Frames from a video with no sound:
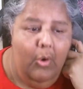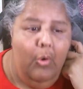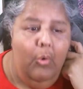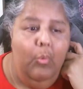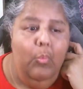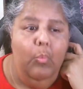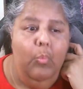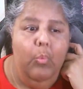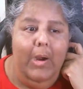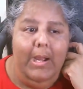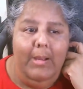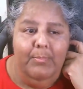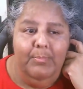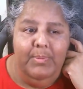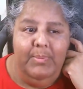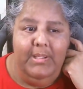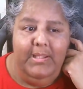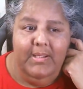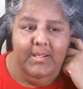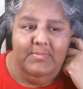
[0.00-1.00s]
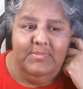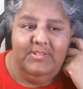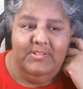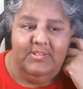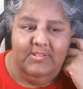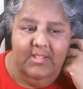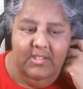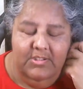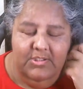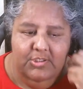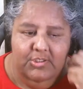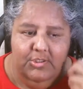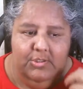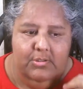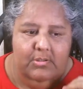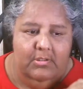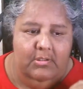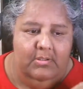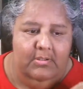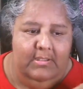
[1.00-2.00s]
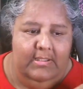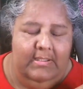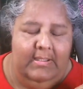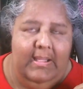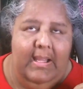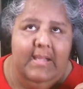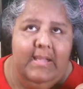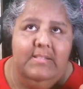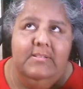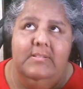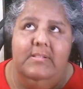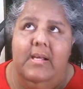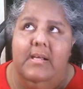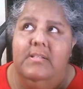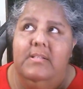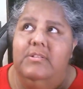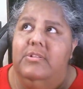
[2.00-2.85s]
1 p.m. Central, Alexa.